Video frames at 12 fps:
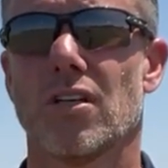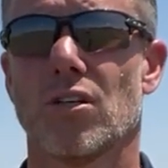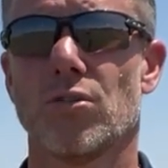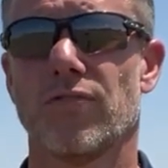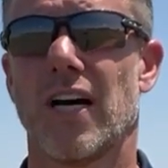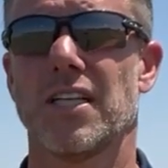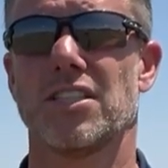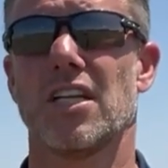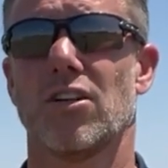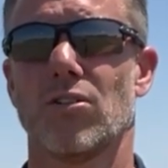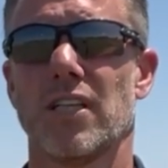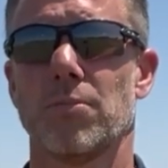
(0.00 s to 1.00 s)

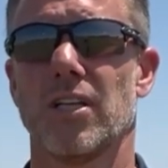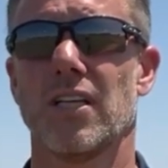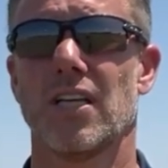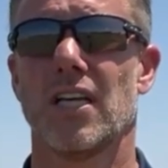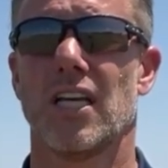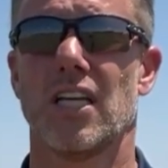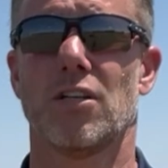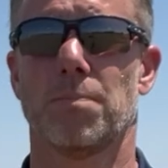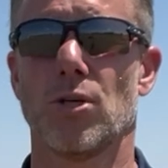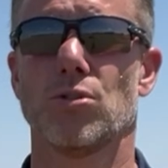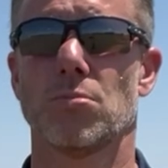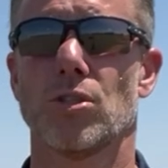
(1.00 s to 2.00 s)
glufosinate or Liberty in your
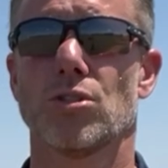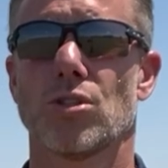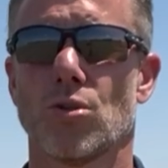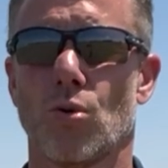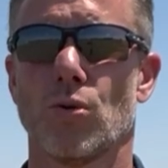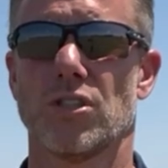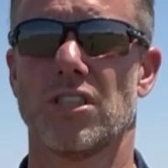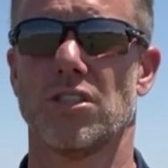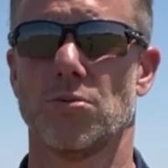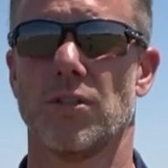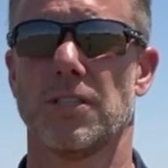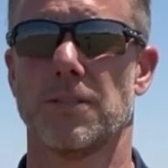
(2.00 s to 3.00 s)
post-emerge corn
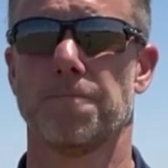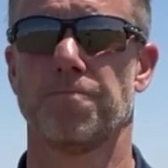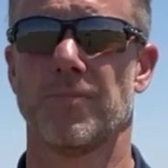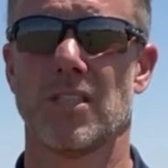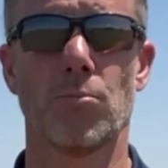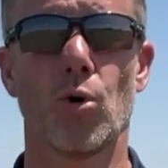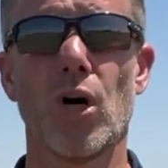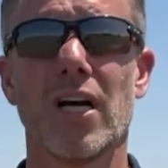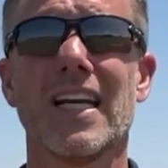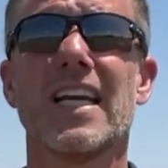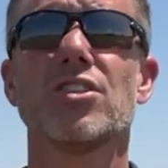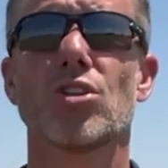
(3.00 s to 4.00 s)
situation. Number
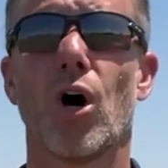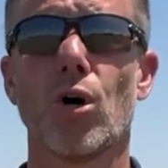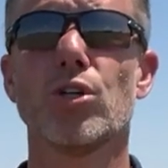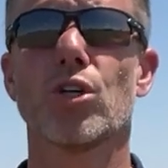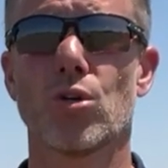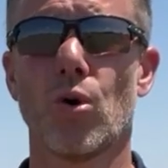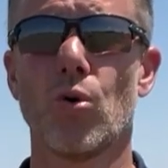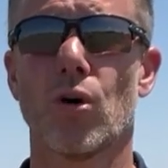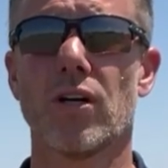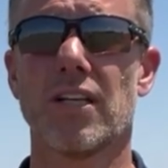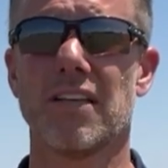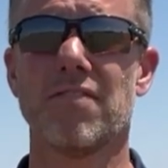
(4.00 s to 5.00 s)
one, is all your
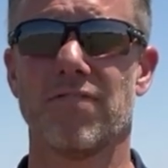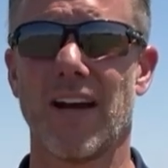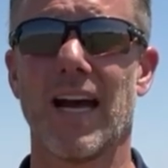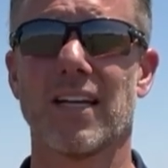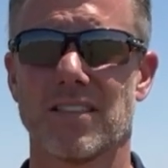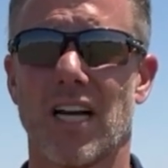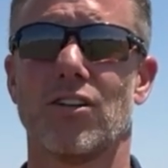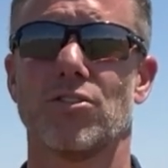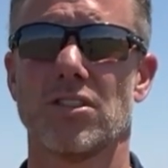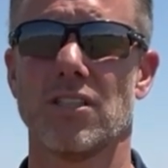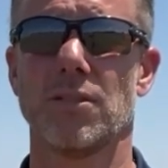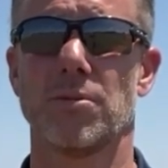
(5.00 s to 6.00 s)
corn, in fact,
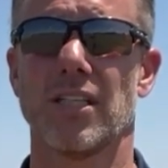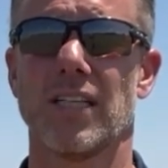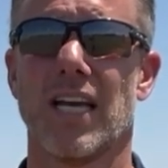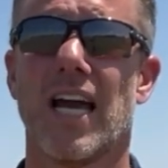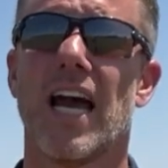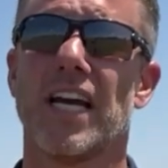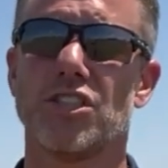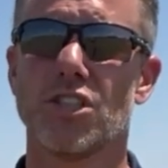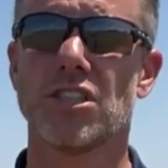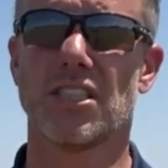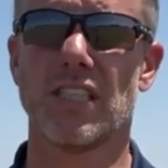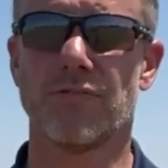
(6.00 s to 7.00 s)
tolerant to Liberty? As you
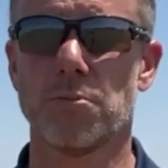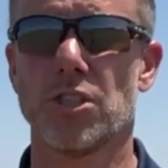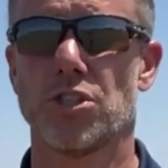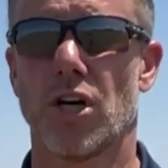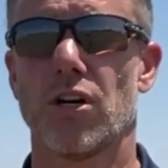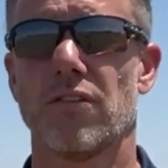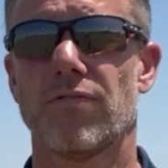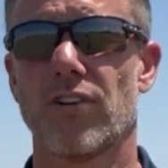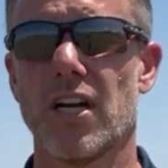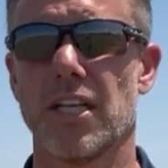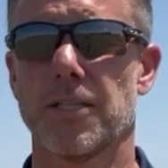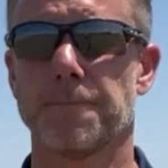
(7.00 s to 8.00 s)
can see from the chart in
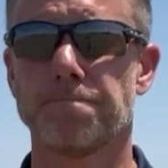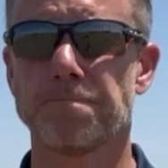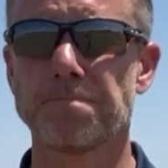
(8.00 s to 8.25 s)
front of you,